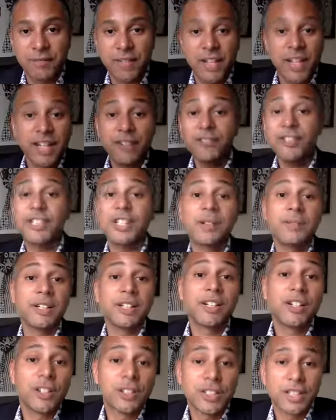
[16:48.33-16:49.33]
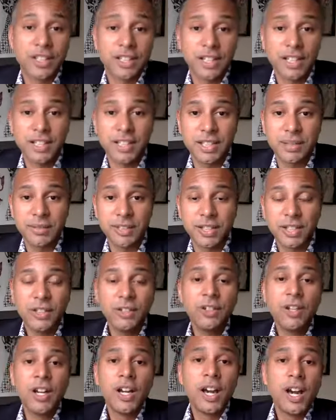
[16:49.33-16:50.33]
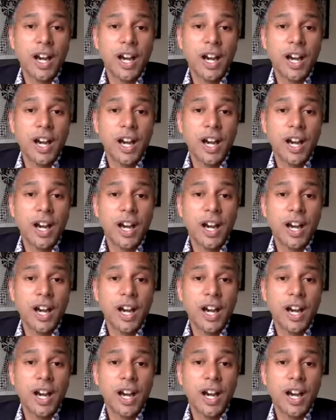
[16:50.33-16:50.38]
And every time I learned something new,